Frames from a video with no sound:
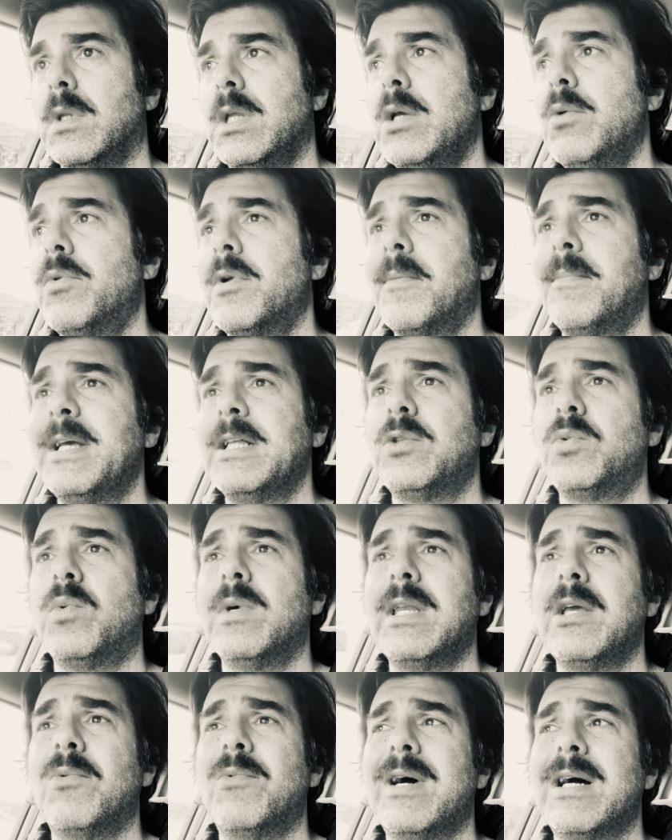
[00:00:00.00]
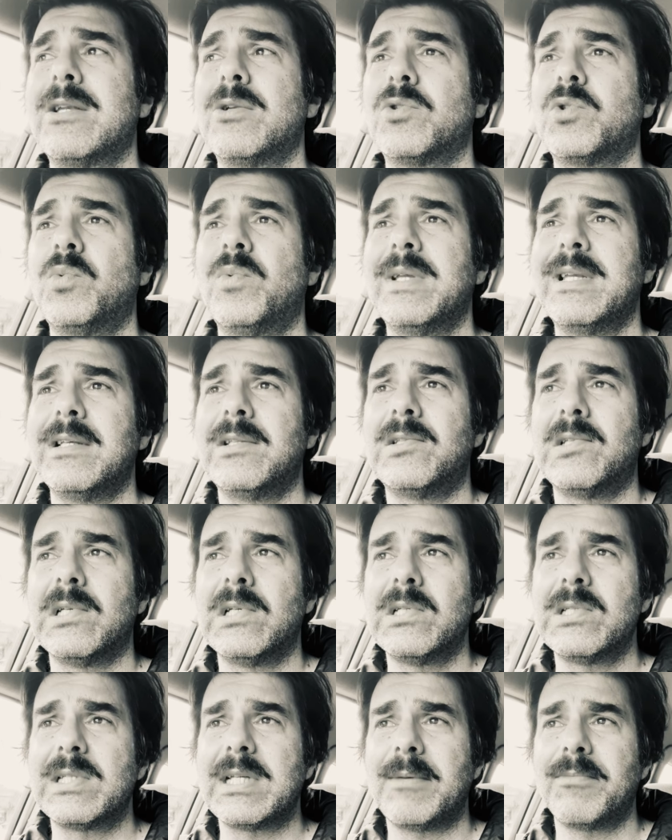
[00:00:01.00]
he would have been 21 or
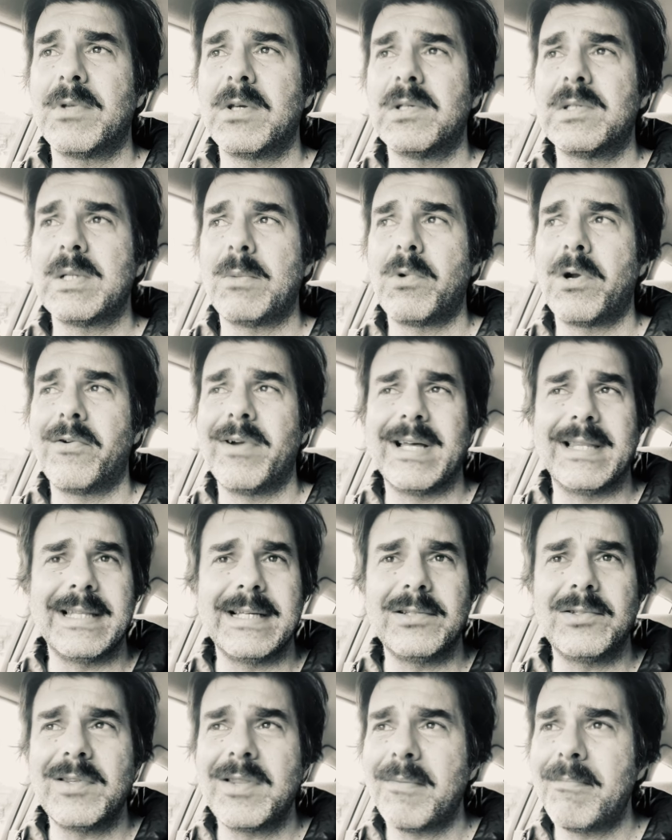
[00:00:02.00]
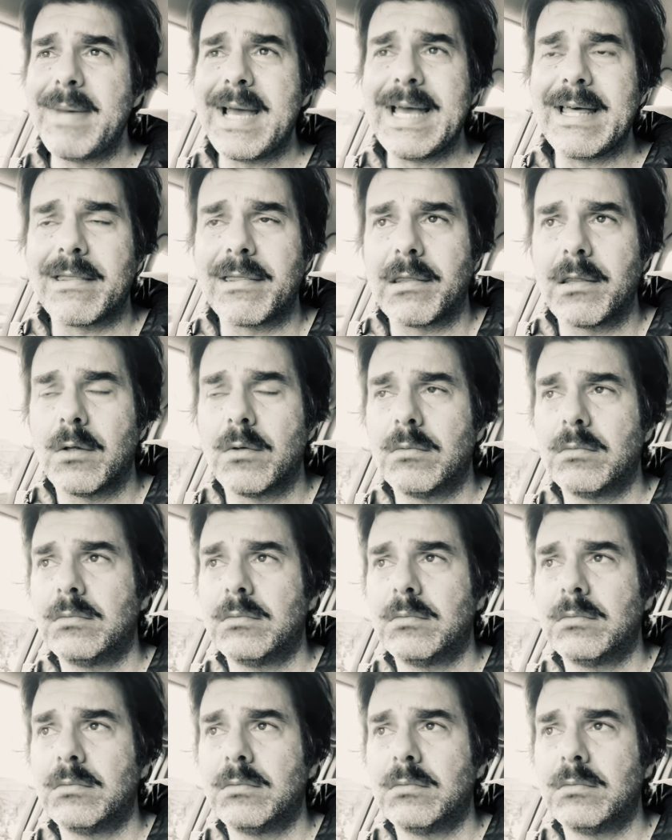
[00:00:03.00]
22, something, somewhere around there. Do the math.